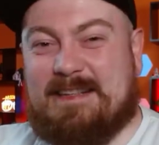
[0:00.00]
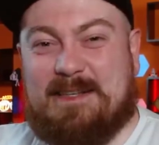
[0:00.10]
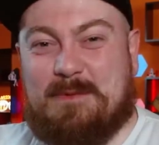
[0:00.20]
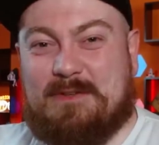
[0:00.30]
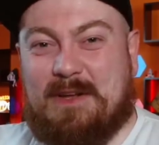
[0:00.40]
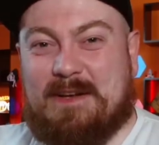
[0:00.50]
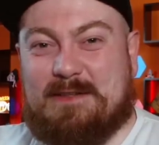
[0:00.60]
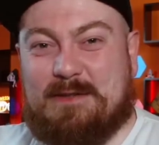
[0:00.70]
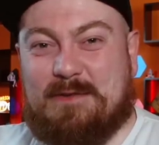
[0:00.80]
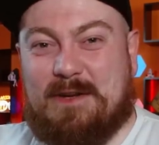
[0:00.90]
will turn
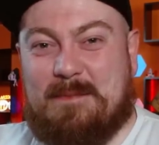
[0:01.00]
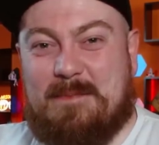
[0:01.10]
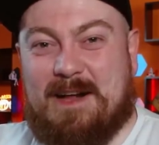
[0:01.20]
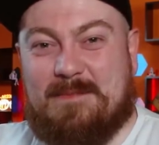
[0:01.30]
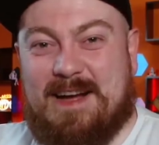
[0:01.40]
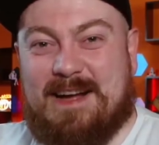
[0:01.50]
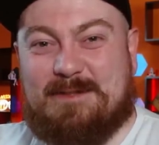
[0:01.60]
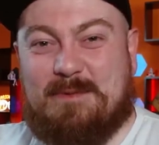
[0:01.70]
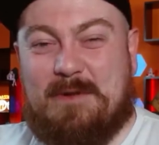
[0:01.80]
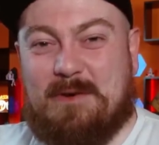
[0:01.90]
into fucking Mad
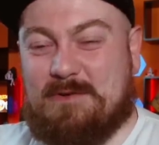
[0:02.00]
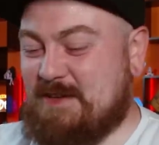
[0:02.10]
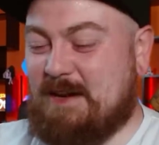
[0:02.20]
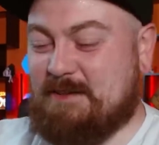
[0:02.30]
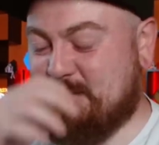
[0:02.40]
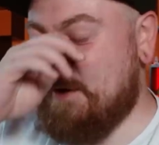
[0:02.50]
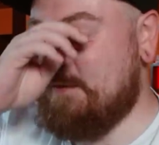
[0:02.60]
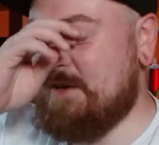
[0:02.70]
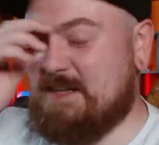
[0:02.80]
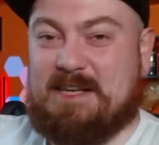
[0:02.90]
Max, where we all start
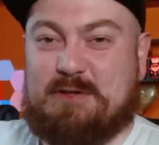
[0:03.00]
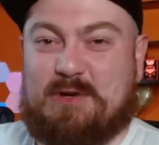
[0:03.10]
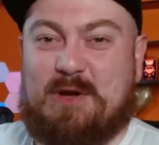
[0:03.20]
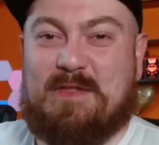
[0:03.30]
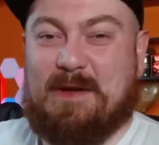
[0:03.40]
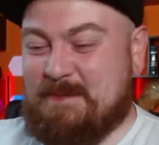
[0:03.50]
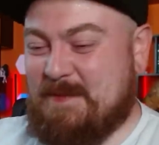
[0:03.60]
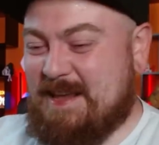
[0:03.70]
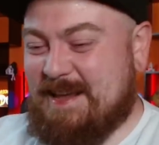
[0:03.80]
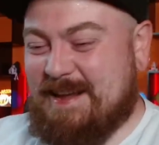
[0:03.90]
devouring each other
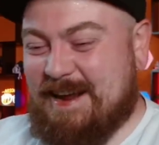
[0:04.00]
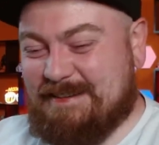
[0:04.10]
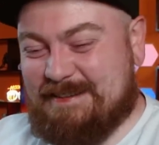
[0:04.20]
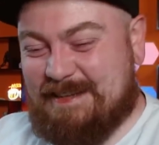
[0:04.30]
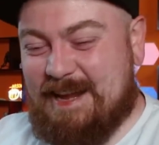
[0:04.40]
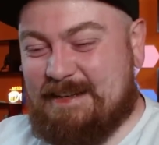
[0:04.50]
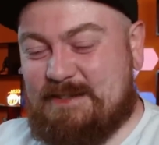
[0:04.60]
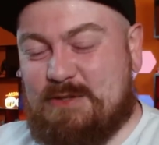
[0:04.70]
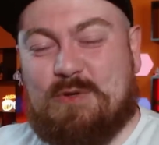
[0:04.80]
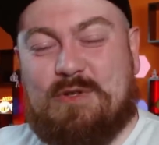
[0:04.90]
instead.
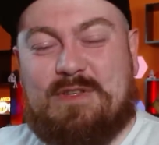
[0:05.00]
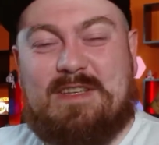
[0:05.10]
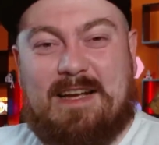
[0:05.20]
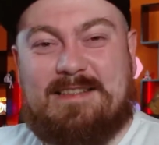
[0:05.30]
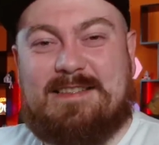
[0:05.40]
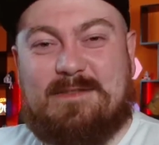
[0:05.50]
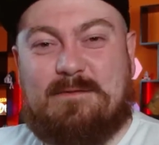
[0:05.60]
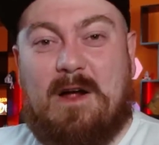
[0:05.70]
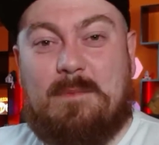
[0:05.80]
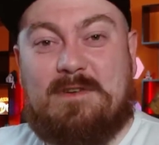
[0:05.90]
So yes,
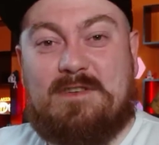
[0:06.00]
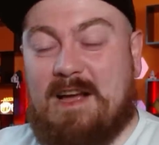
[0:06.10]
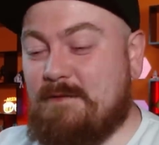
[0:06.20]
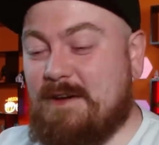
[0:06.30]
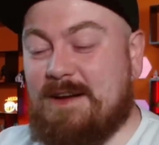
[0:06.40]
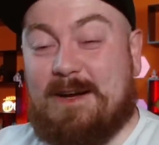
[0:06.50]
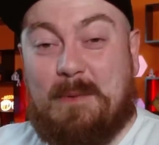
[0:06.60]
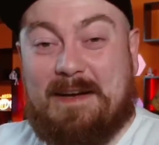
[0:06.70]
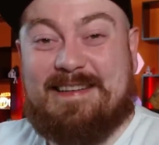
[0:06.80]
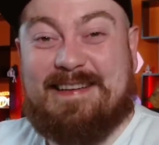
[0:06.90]
farmers have
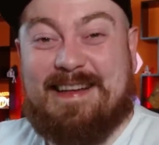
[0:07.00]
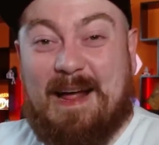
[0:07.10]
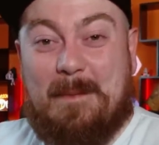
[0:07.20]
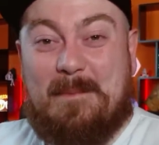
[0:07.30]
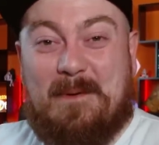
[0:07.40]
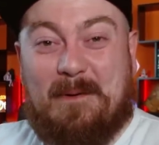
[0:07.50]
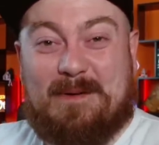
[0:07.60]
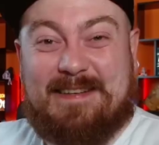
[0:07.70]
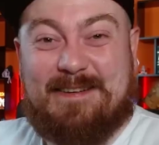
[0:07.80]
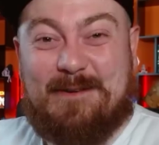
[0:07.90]
quite an
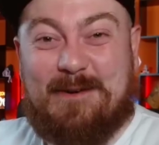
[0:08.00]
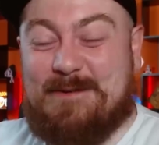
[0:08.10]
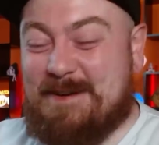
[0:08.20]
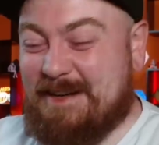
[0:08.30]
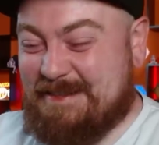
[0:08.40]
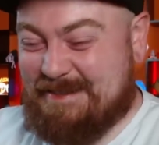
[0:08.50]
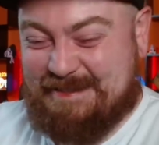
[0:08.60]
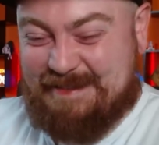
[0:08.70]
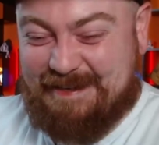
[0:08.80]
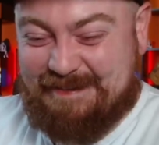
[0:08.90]
important role in
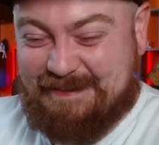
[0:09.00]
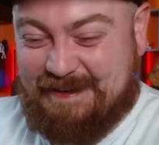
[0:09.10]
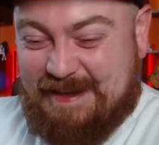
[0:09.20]
society.